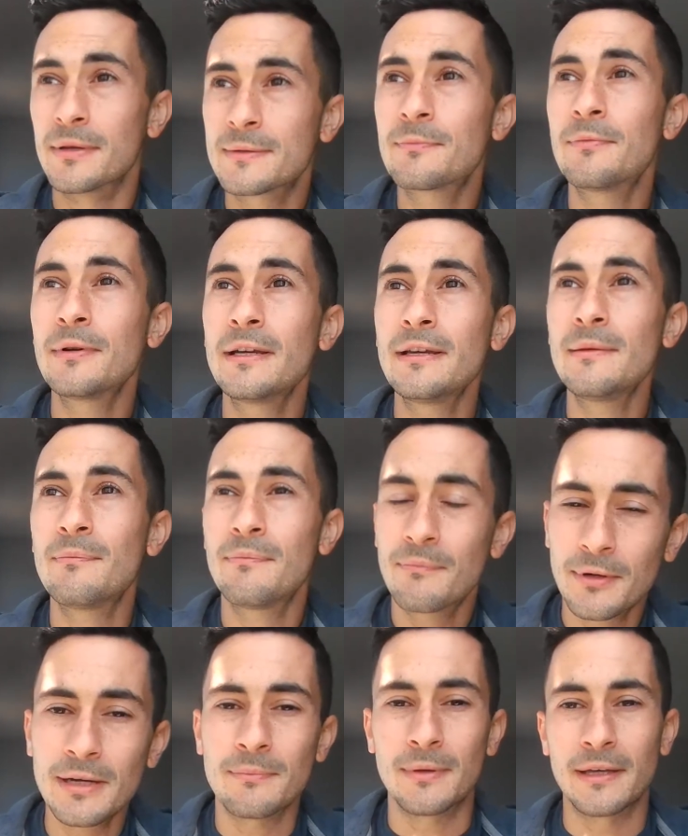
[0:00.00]

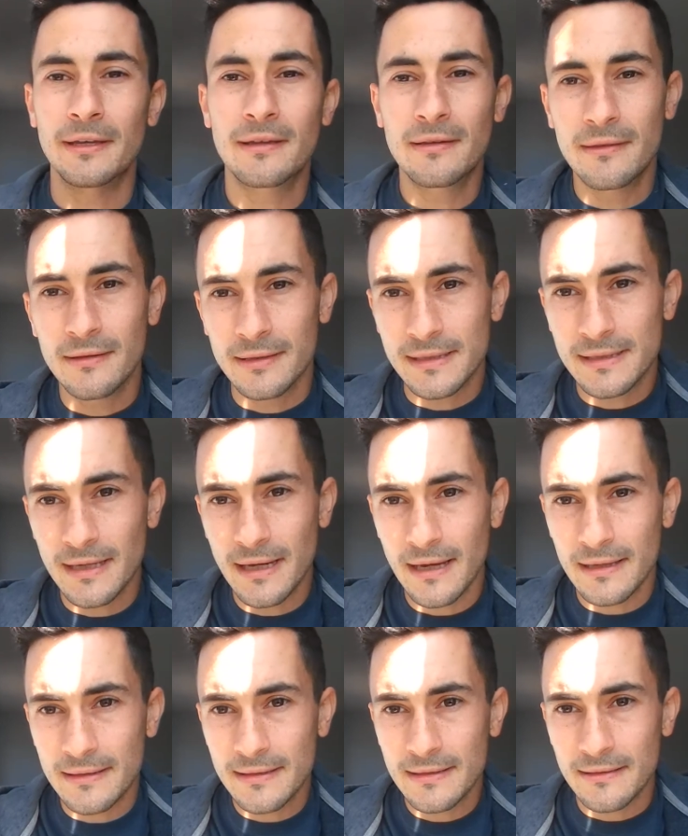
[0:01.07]
pretty big. The
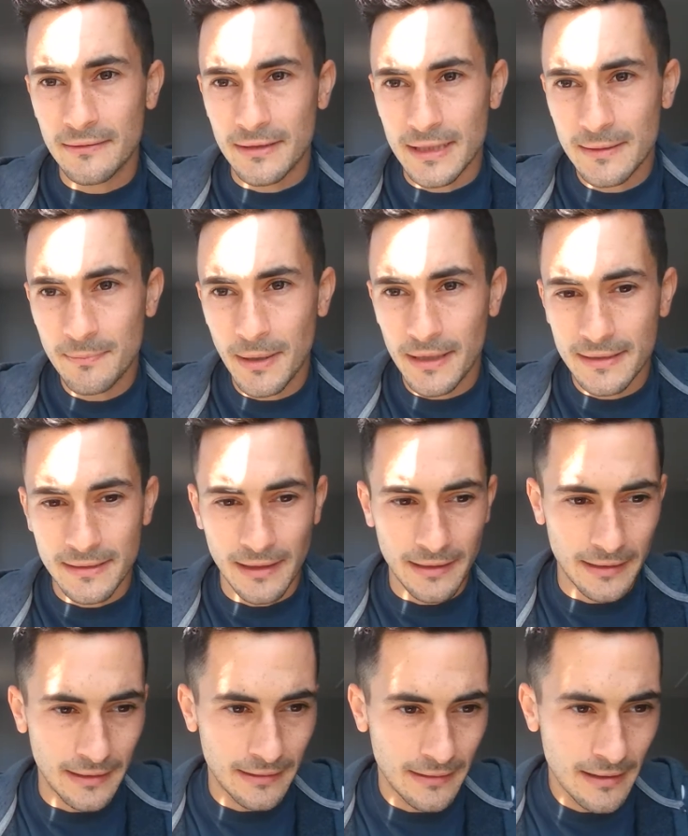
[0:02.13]
stats or the specs
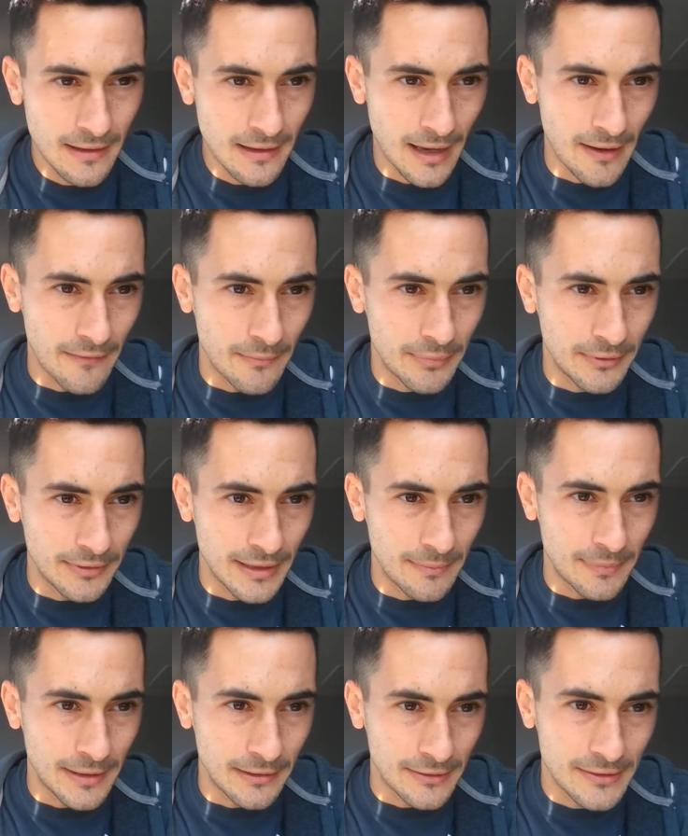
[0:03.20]
on it, I have them pulled
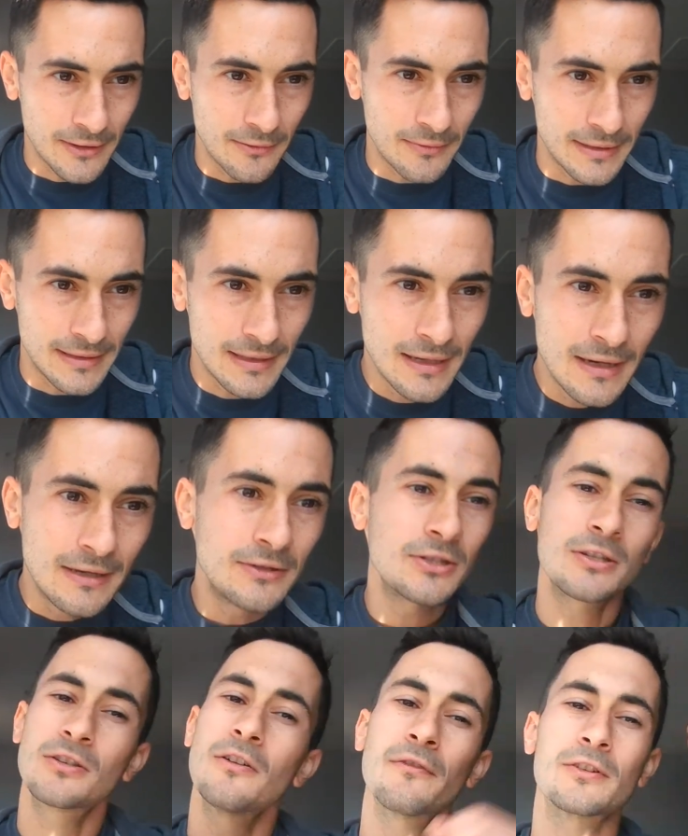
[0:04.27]
up here. So it was
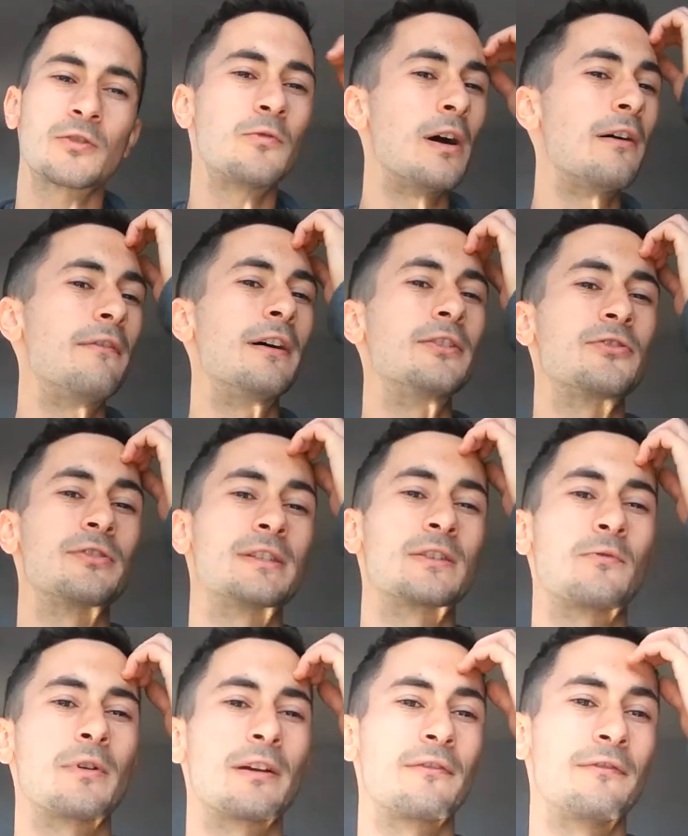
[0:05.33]
just over 1,200
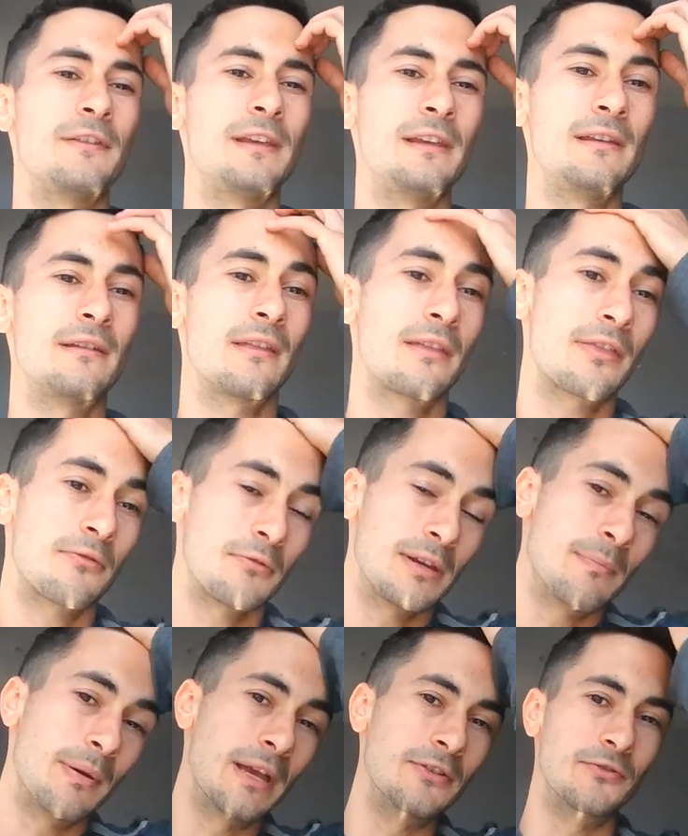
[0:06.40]
square feet, 3
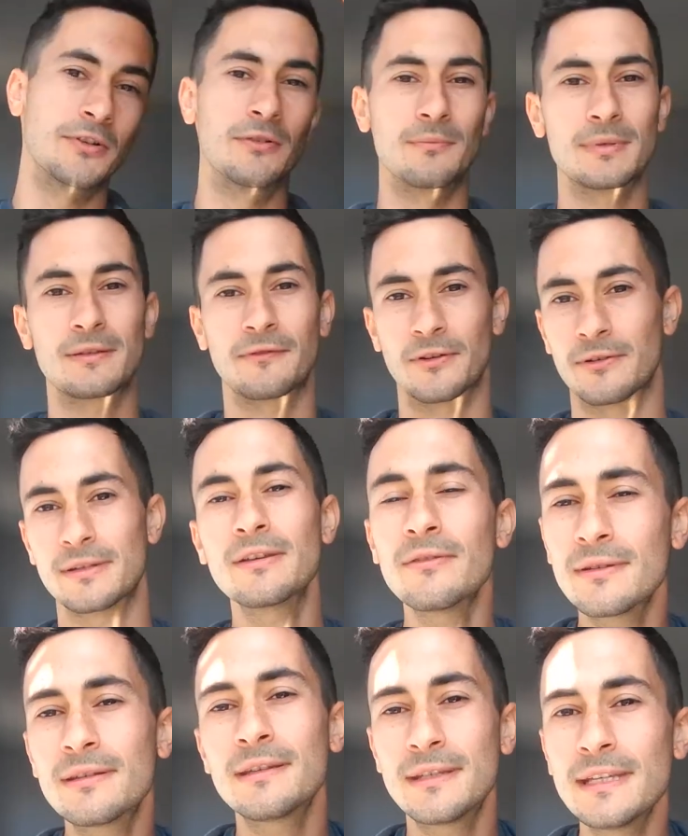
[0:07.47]
bedrooms so
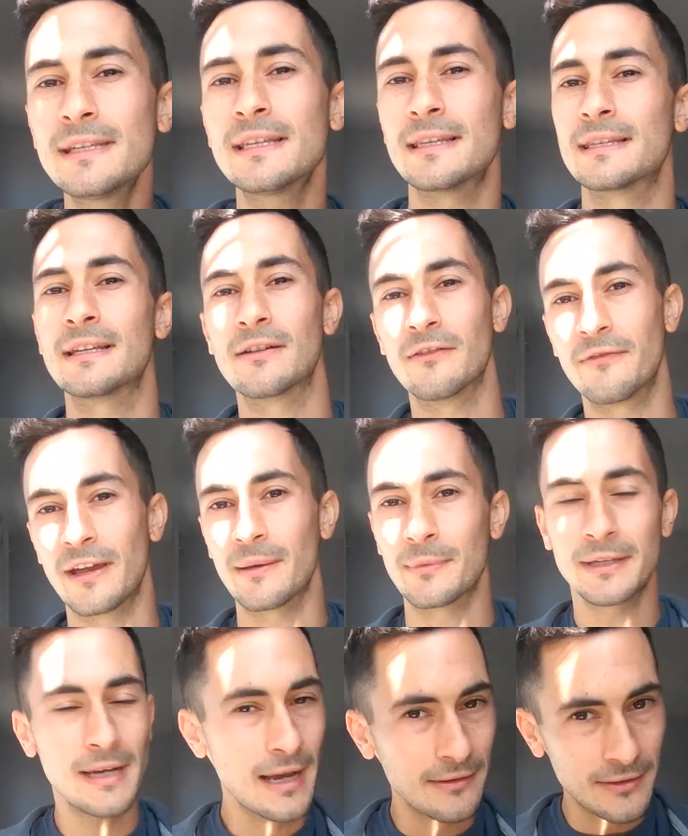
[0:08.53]
a decent single
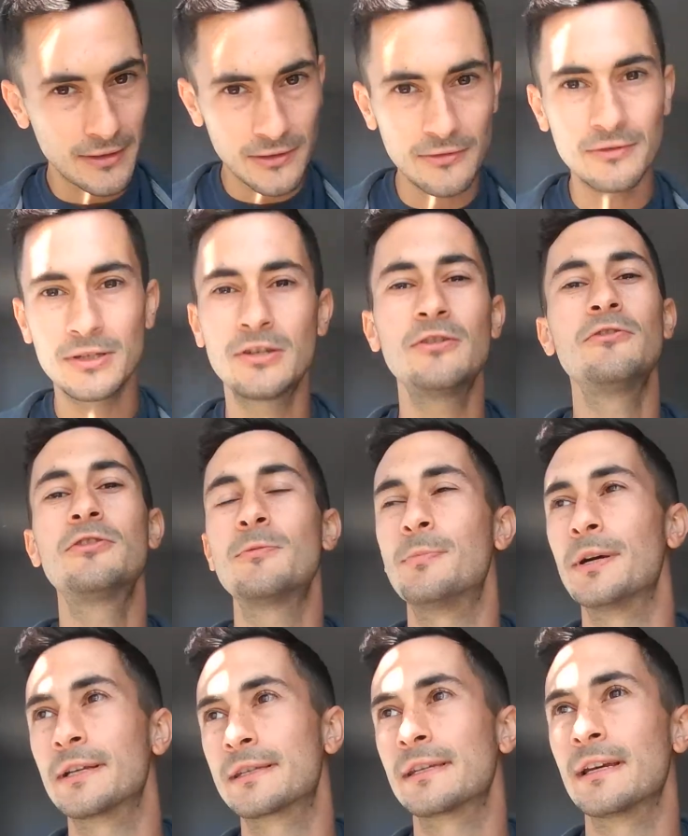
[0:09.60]
family. Not huge,
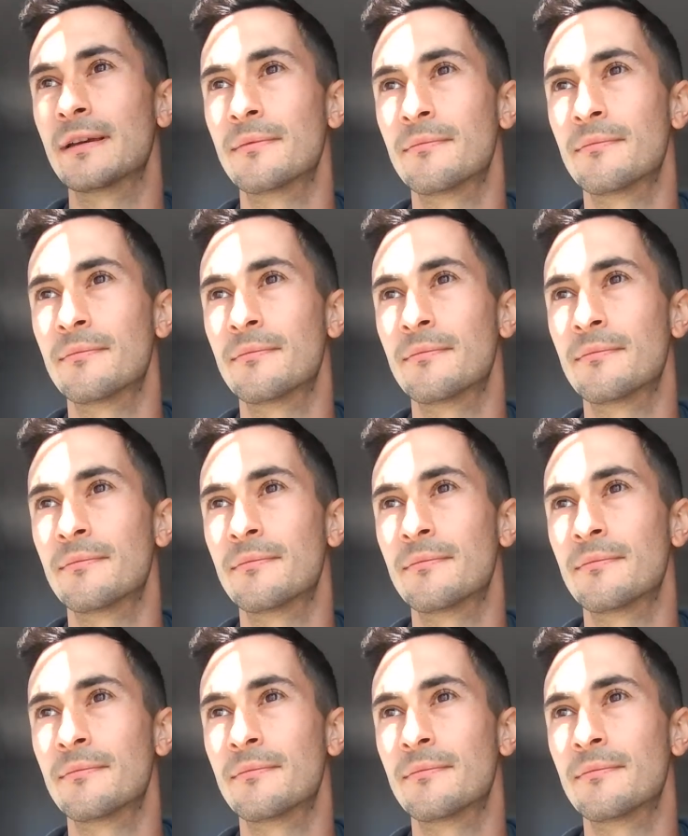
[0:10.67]
but